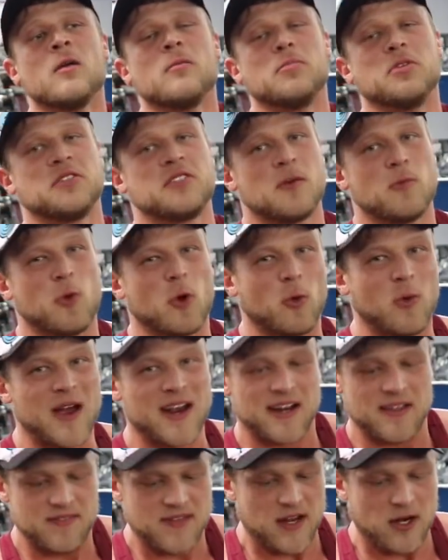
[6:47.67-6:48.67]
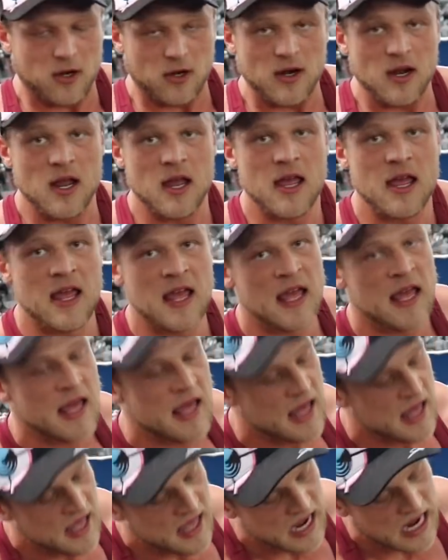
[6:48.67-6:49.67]
Go somewhere right in there,
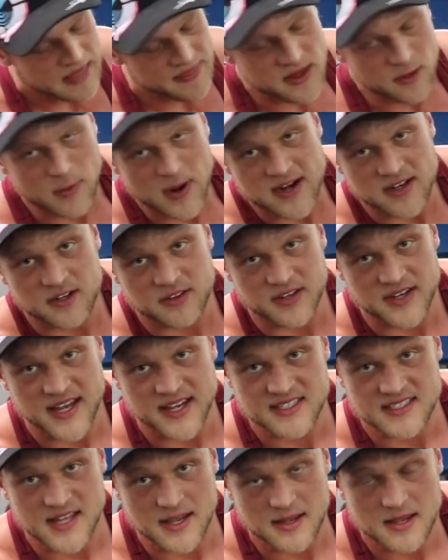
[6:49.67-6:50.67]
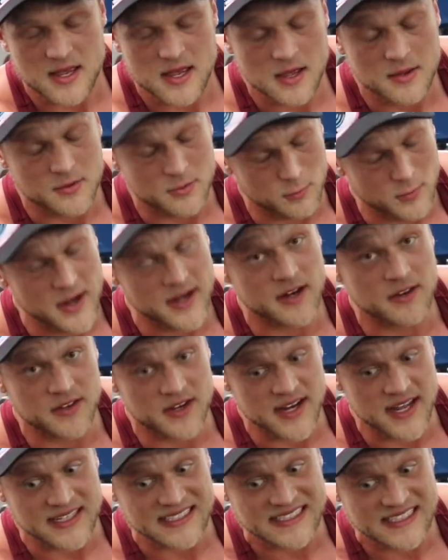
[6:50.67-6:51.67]
and then right into the next
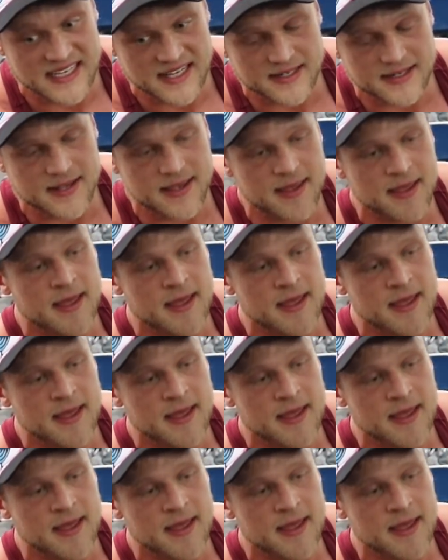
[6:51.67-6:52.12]
set,